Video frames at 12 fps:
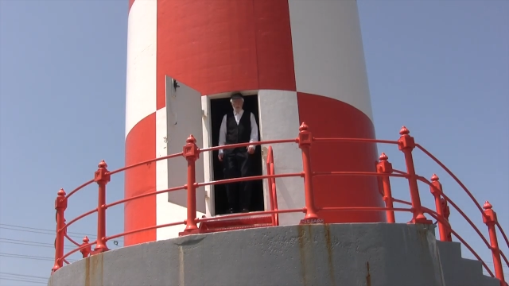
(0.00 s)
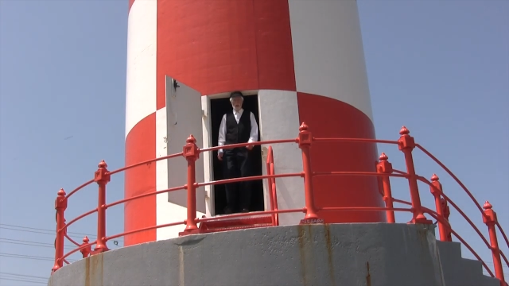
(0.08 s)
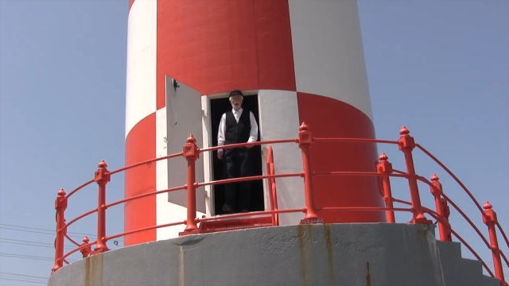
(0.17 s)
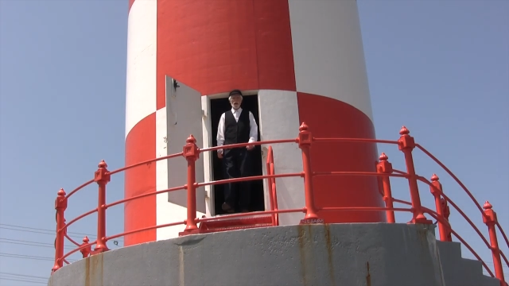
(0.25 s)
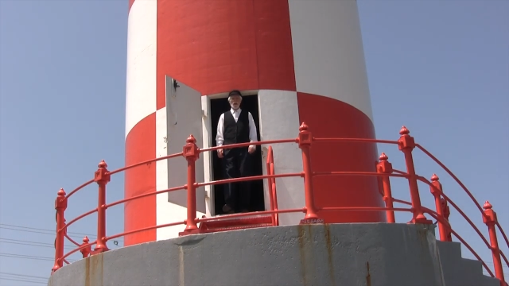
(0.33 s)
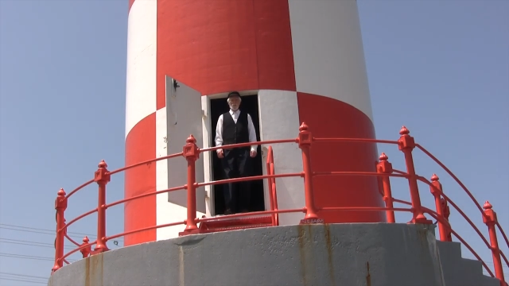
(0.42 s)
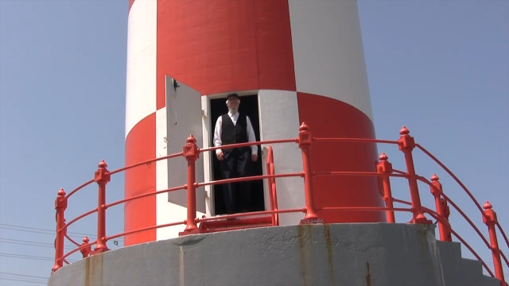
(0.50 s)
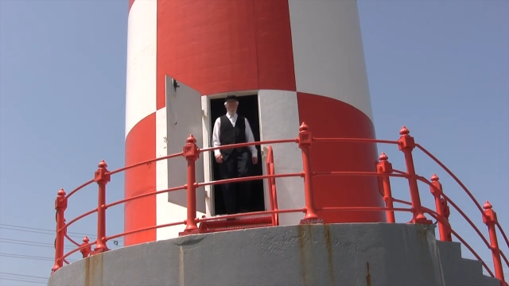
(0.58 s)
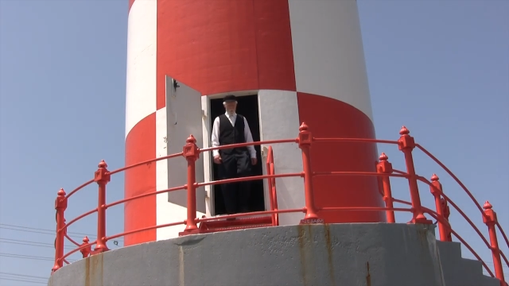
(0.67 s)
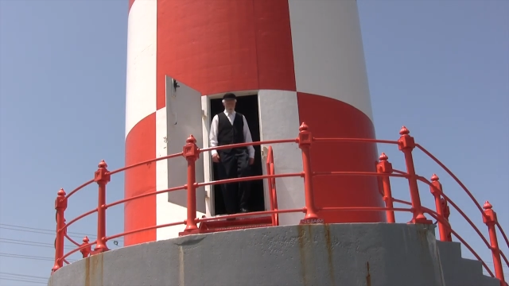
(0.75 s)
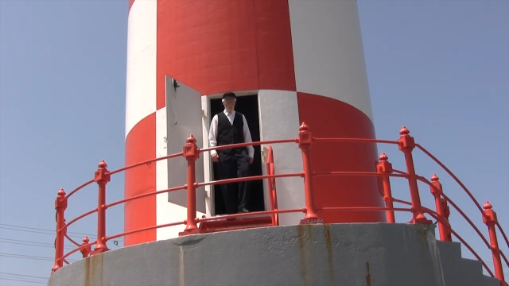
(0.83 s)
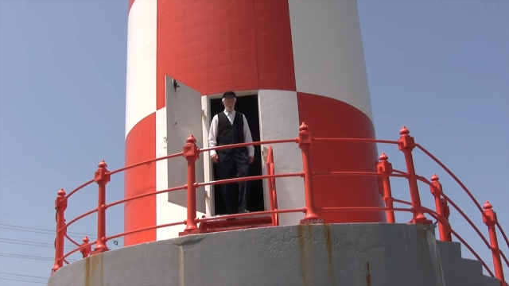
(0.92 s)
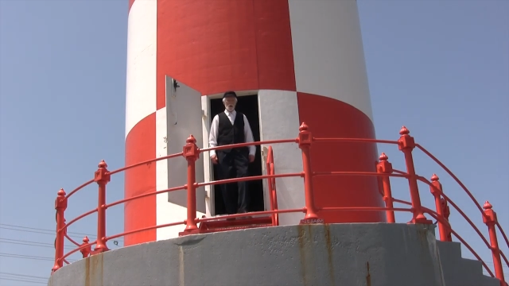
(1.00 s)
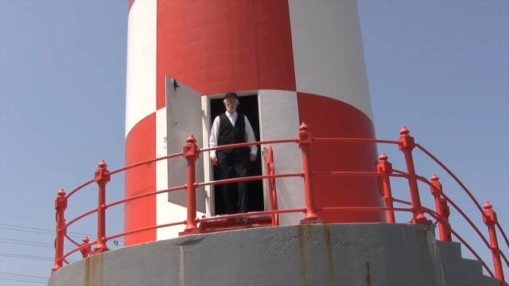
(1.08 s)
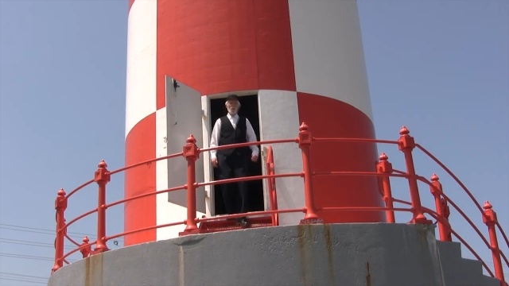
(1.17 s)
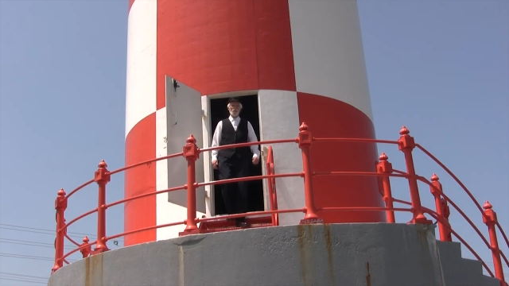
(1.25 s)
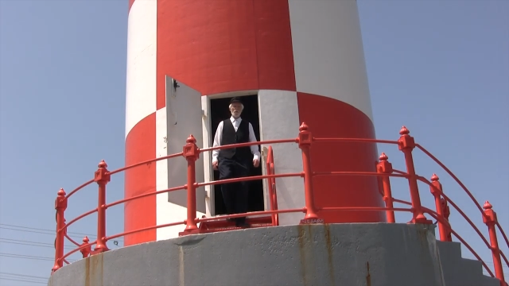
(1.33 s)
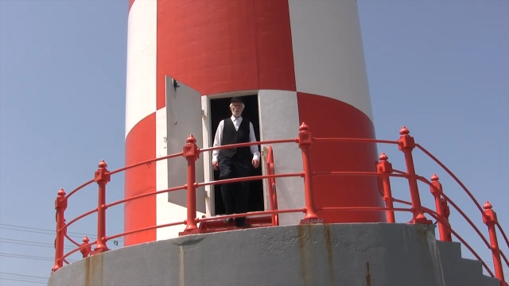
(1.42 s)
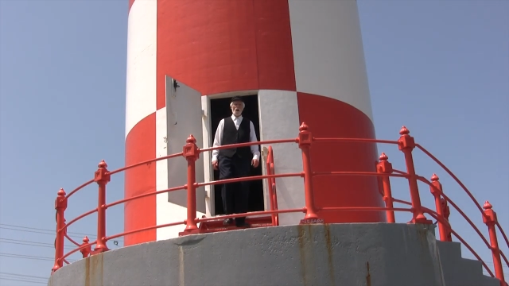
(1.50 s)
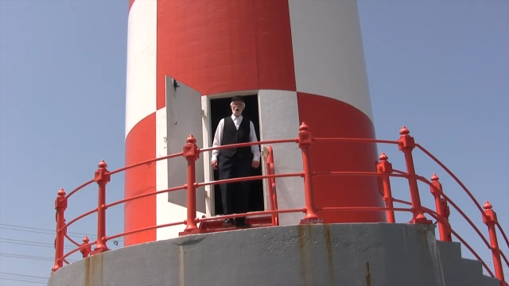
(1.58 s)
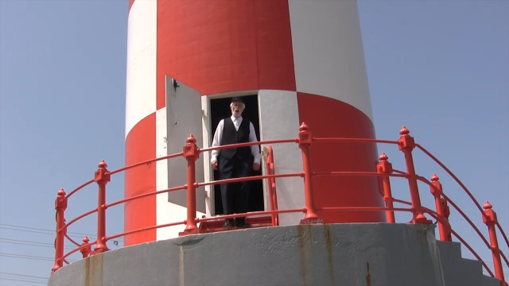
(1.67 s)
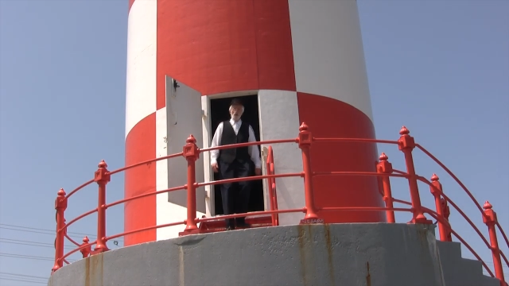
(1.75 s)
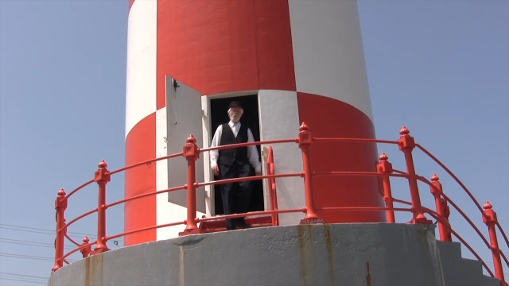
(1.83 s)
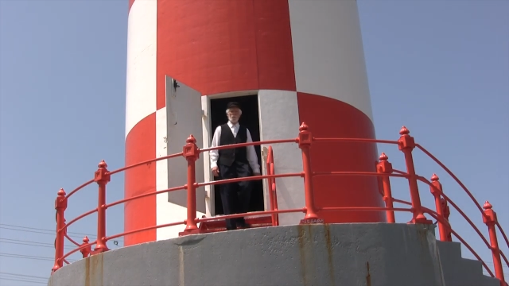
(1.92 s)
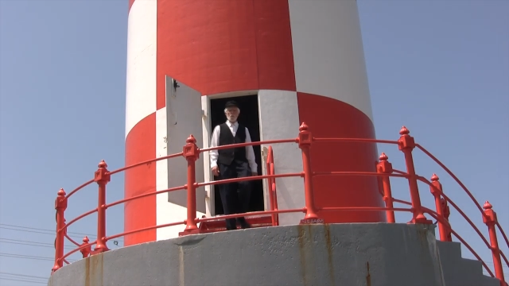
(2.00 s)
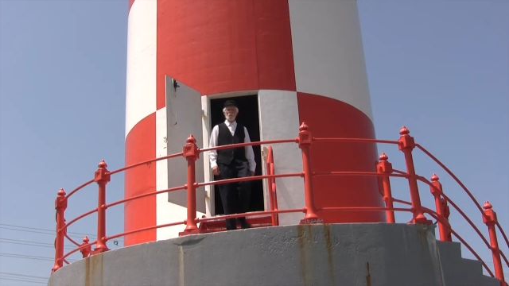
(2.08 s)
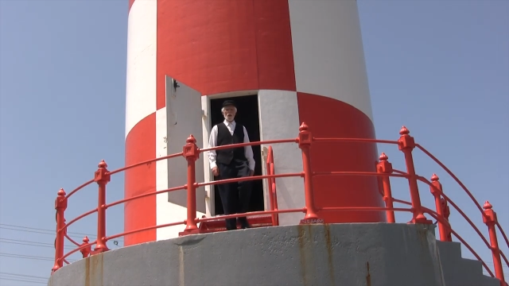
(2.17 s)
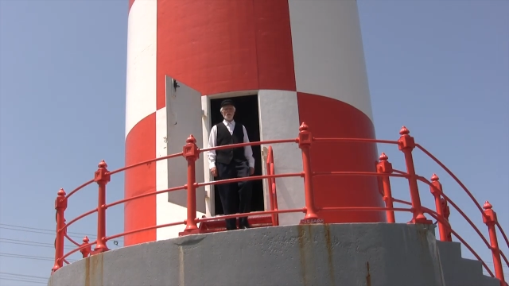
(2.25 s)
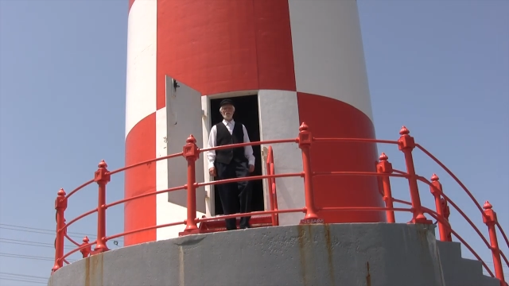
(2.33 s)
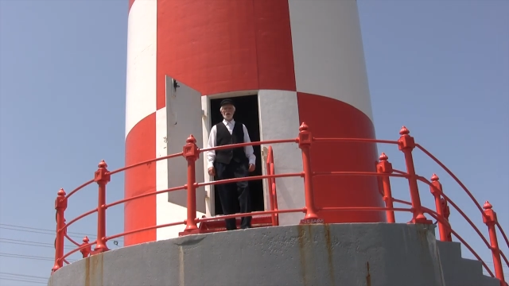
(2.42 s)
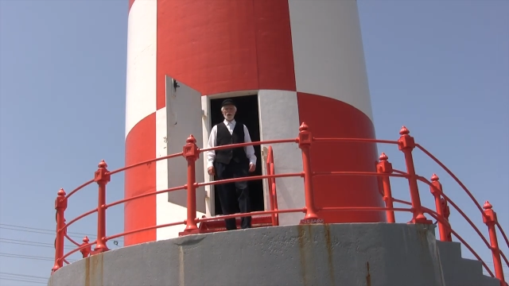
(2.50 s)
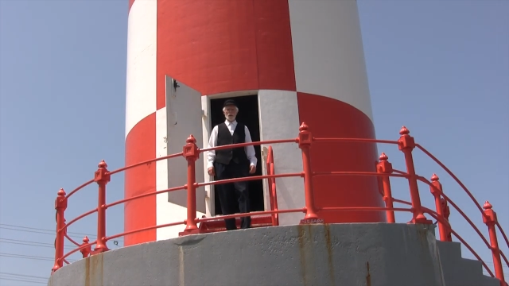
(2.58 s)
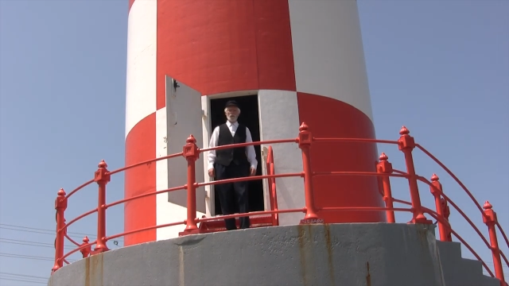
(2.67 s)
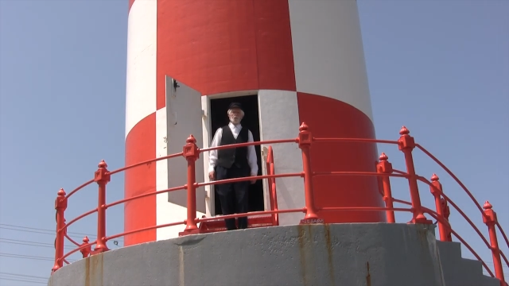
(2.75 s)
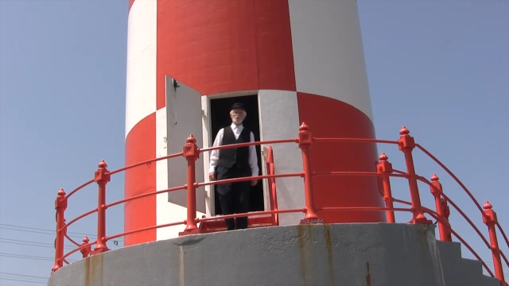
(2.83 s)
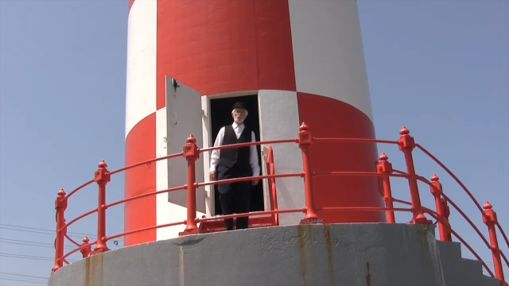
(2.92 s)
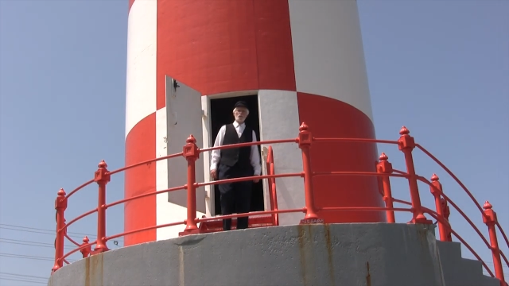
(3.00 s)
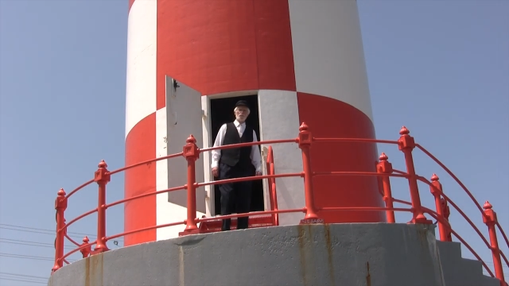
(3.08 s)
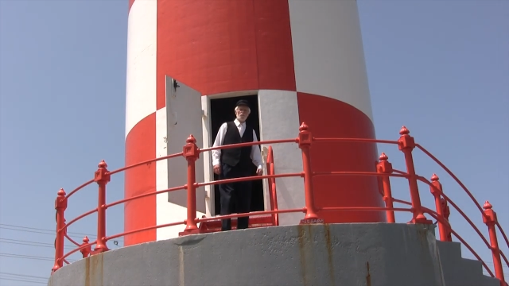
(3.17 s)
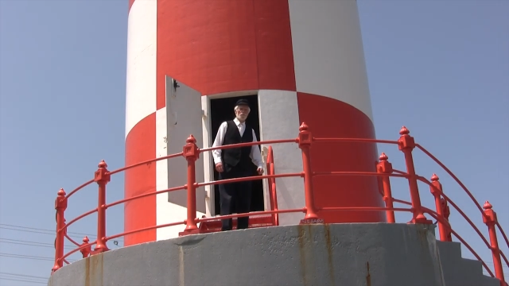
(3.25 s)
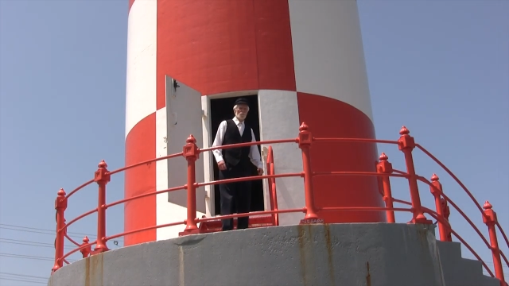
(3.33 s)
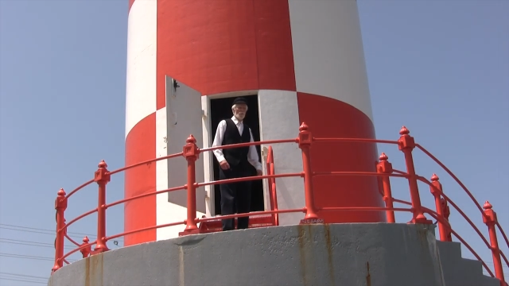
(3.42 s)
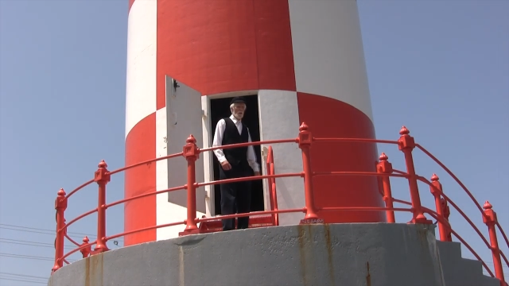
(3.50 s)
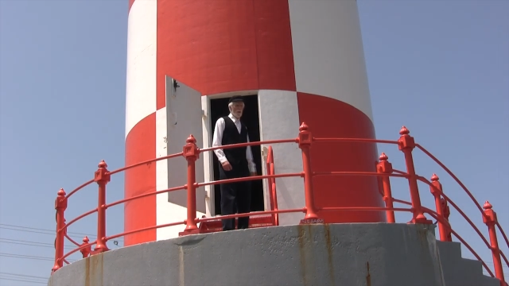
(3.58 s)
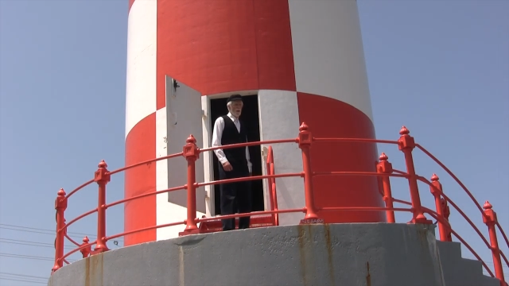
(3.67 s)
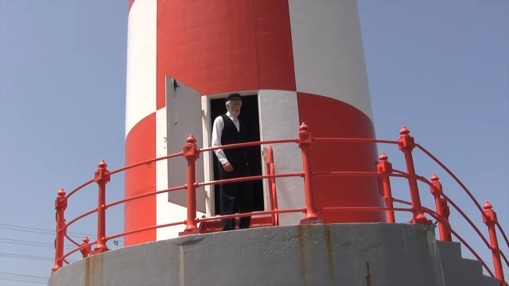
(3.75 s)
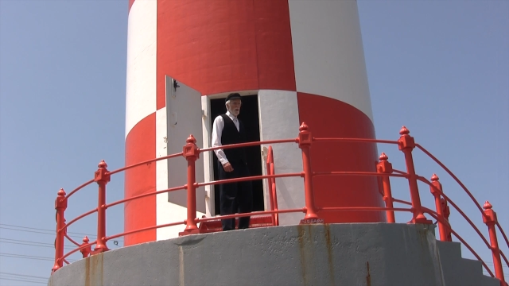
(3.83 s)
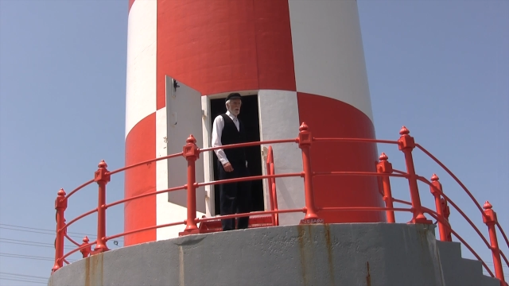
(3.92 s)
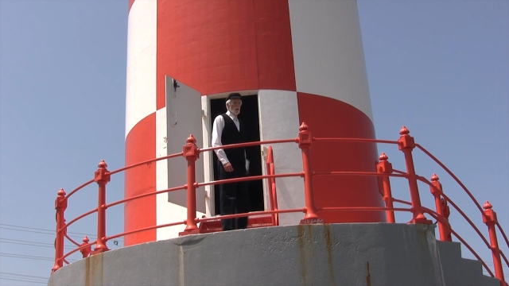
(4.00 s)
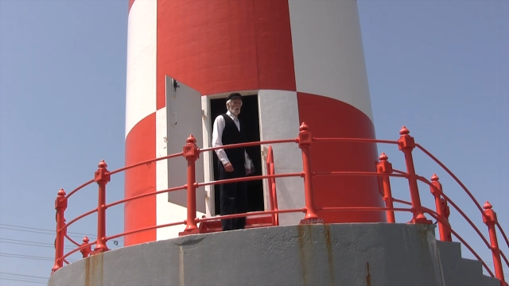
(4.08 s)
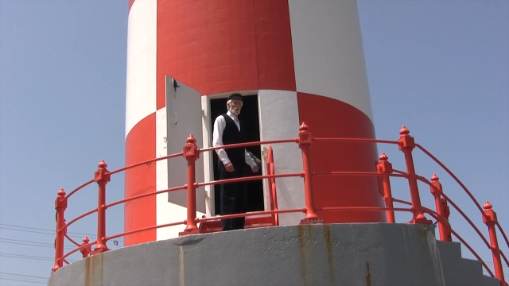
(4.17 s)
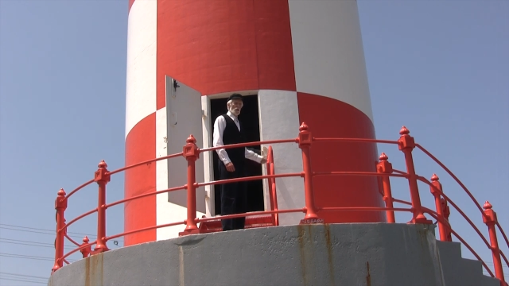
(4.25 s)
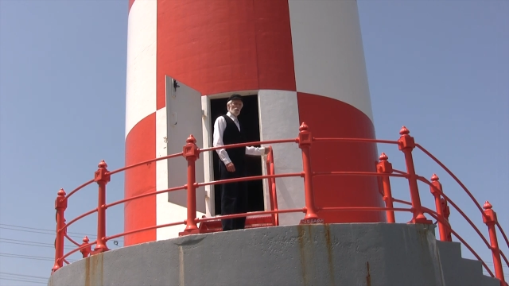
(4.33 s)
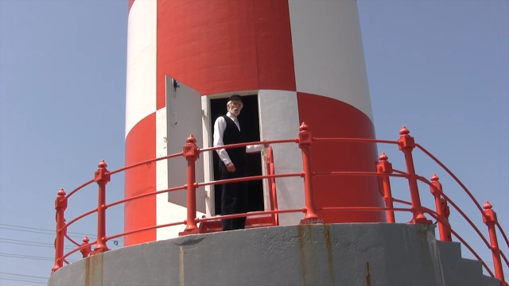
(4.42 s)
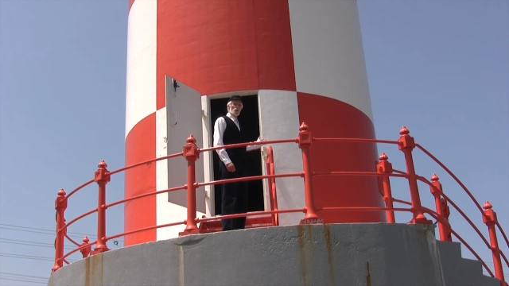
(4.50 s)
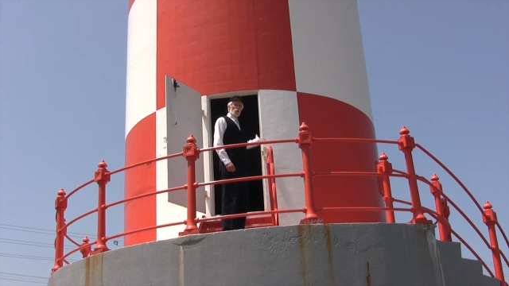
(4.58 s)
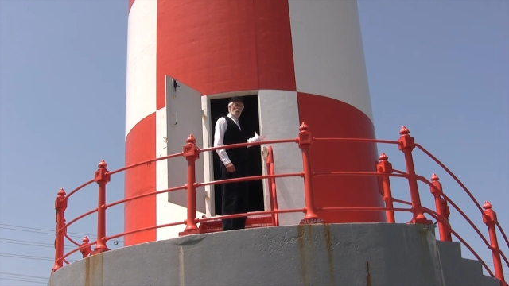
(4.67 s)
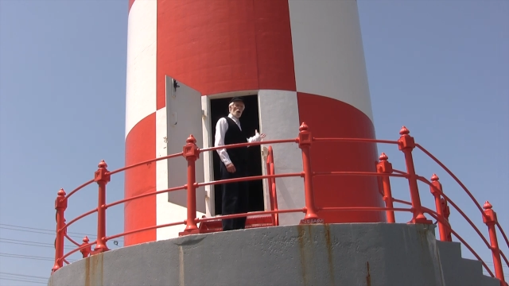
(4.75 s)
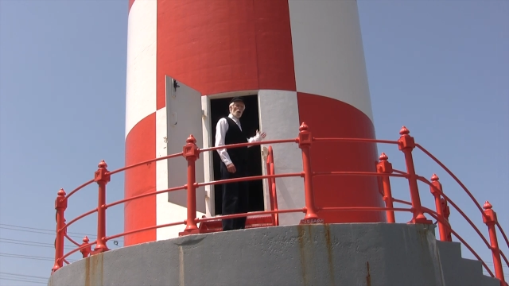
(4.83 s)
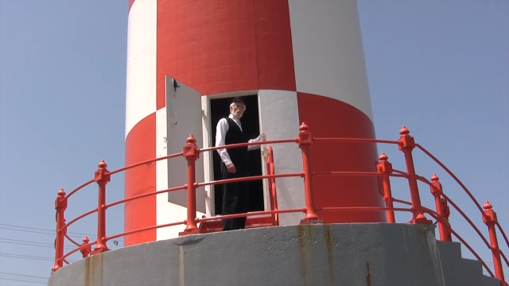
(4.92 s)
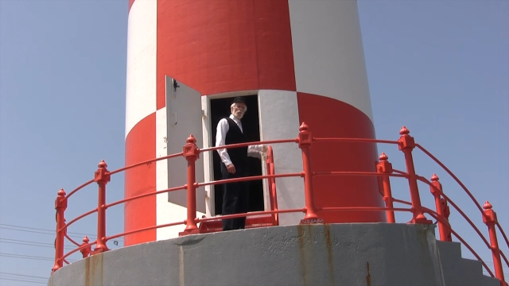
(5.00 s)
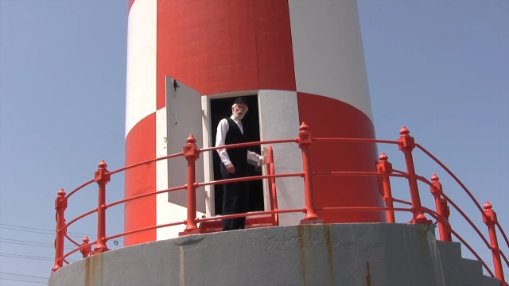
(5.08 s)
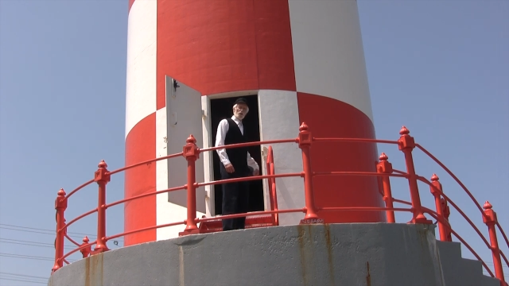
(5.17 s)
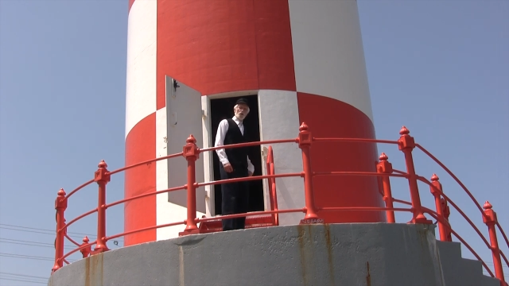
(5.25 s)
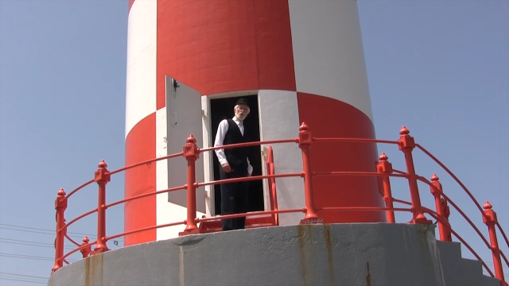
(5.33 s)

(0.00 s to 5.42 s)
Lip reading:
No face is visible, so there are no lips to read.